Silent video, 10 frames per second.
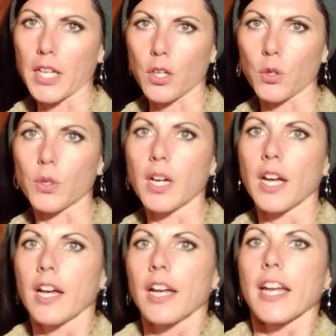you
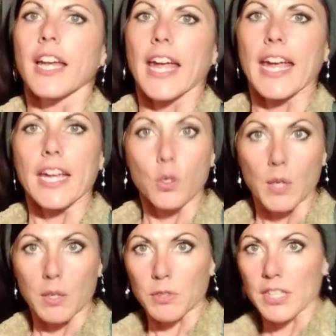a
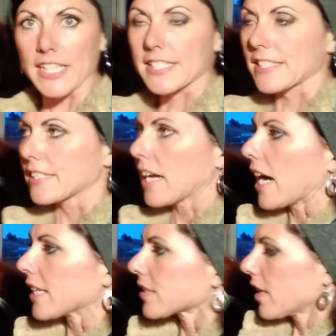quick release
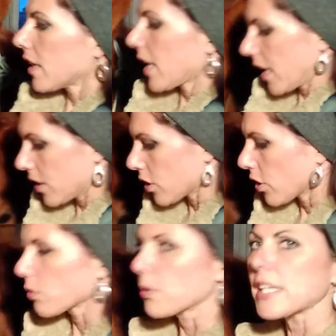knot. And
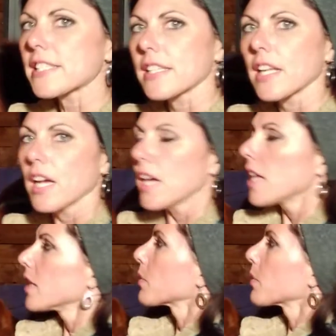the reason that